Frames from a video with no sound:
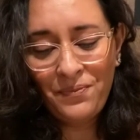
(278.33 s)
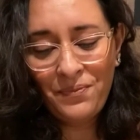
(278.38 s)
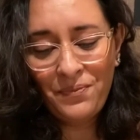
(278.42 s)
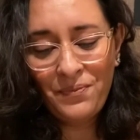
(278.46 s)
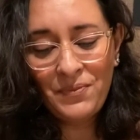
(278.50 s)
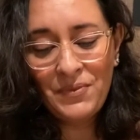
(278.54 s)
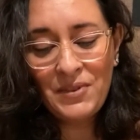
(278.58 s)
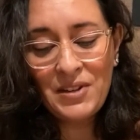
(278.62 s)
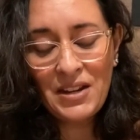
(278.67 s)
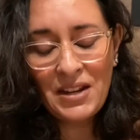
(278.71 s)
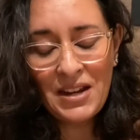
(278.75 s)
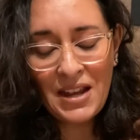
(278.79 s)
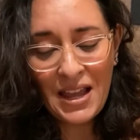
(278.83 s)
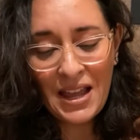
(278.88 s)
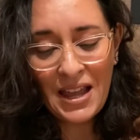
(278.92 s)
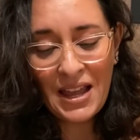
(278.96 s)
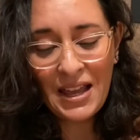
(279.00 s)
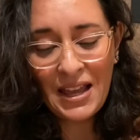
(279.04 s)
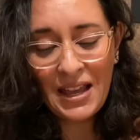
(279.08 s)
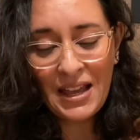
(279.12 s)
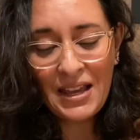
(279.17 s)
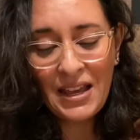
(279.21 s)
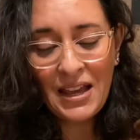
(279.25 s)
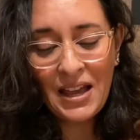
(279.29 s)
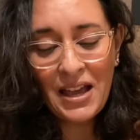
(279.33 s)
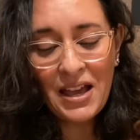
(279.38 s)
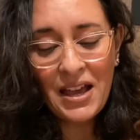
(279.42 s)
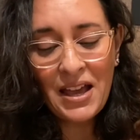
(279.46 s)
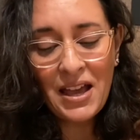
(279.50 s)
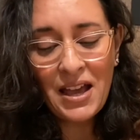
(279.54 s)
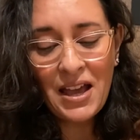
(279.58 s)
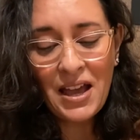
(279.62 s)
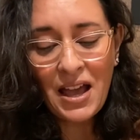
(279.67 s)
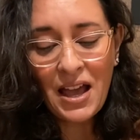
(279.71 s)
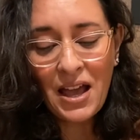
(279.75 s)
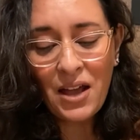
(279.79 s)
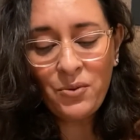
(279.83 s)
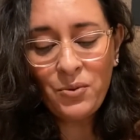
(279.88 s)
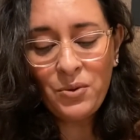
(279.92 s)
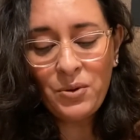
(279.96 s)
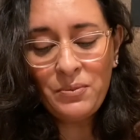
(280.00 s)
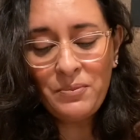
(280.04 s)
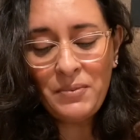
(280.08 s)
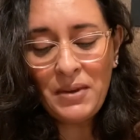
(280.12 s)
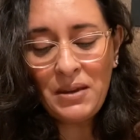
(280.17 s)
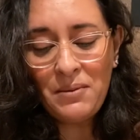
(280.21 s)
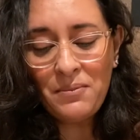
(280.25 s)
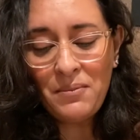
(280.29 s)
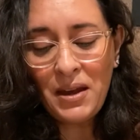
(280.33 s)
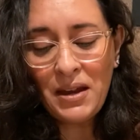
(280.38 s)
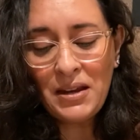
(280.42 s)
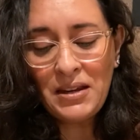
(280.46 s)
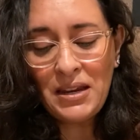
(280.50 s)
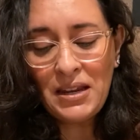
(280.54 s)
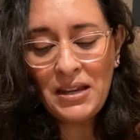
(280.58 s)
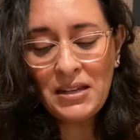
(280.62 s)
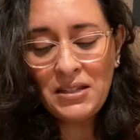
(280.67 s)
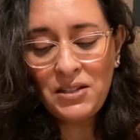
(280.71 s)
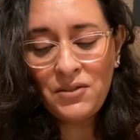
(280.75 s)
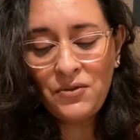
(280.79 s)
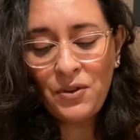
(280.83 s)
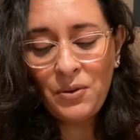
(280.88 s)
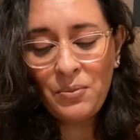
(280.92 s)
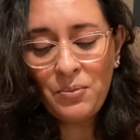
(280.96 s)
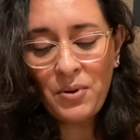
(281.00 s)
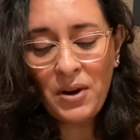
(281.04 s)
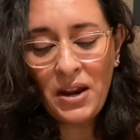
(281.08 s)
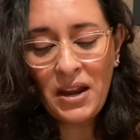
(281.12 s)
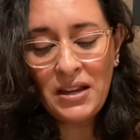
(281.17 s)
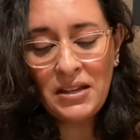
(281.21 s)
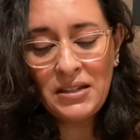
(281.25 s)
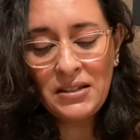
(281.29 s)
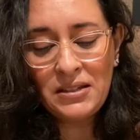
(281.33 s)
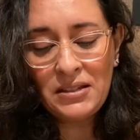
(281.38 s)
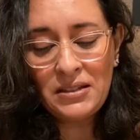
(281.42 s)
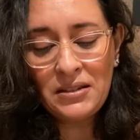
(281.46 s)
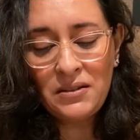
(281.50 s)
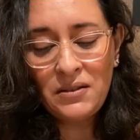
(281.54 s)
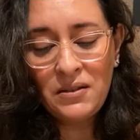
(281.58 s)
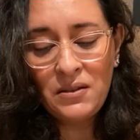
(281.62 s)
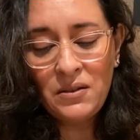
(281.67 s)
Today, I will meet my needs for praise